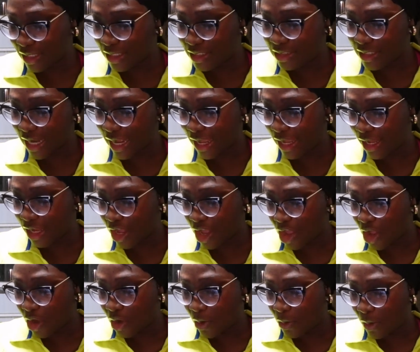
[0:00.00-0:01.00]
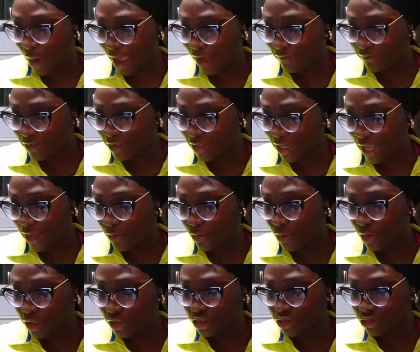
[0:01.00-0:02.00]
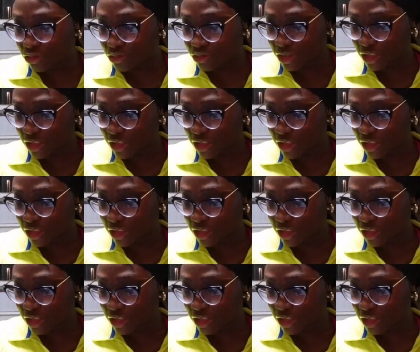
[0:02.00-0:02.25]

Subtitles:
It's like, I feel like once you